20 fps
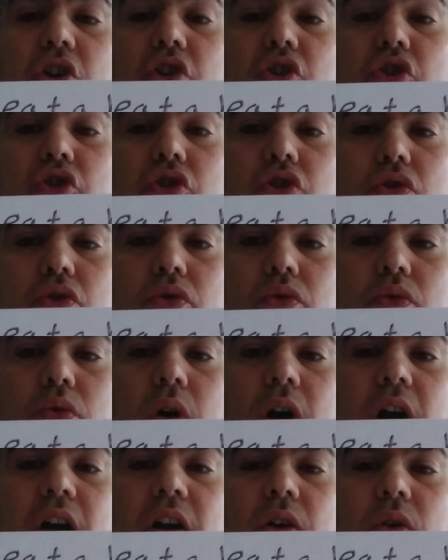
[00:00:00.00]

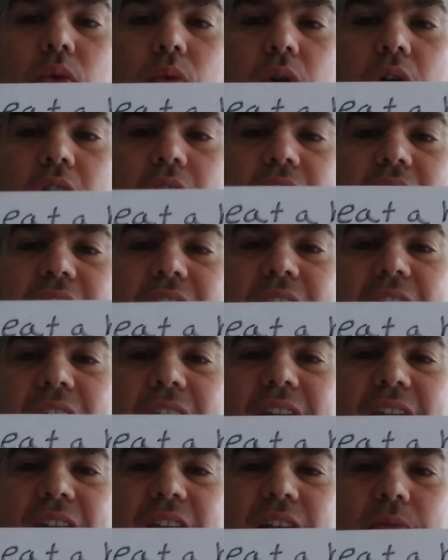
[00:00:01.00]
You will eat
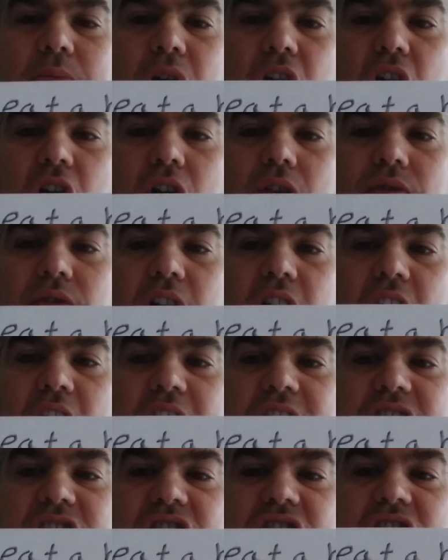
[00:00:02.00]
a hamburger for
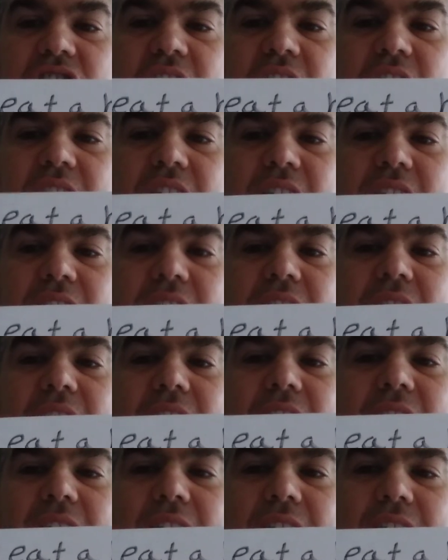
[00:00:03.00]
lunch.
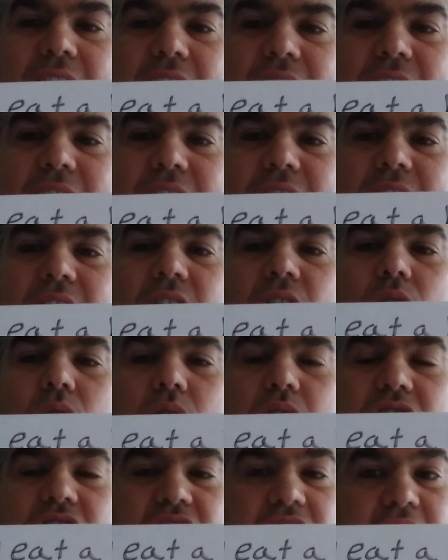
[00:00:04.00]
He
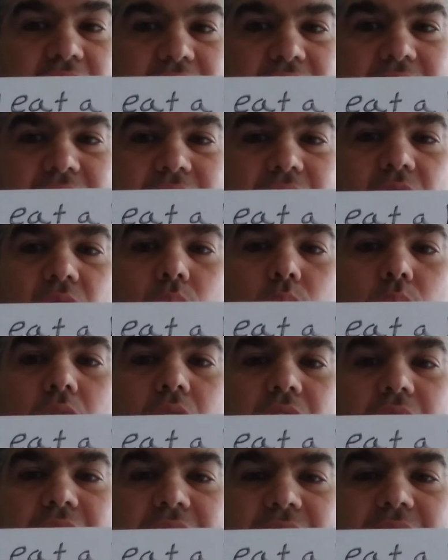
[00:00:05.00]
or she
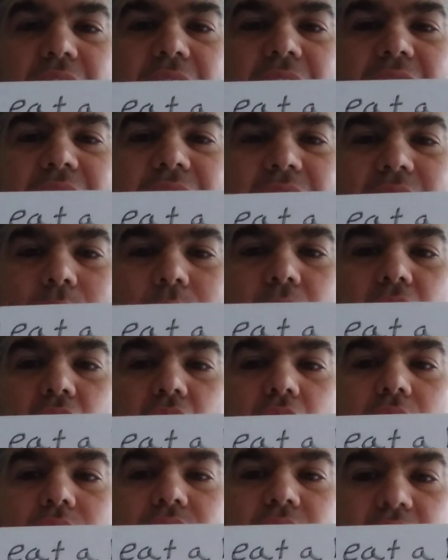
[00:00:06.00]
will eat a
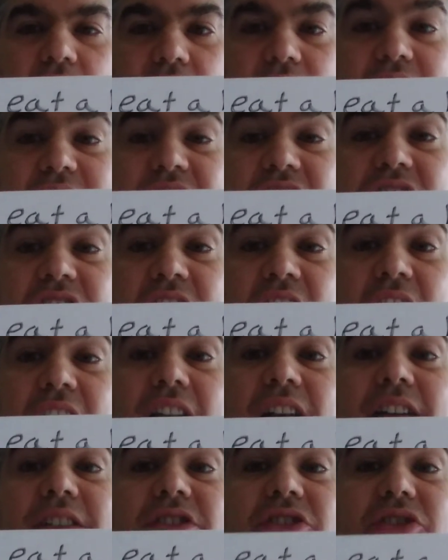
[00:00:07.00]
hamburger for lunch.
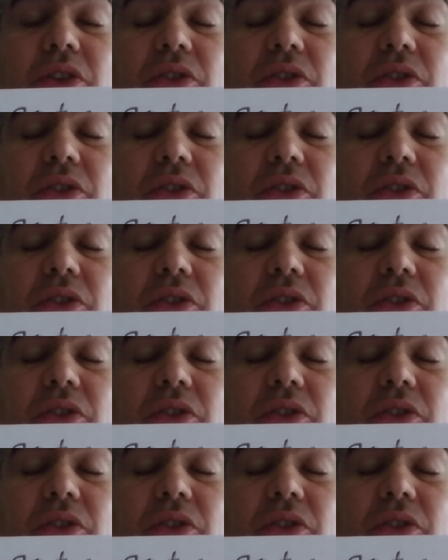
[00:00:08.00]
So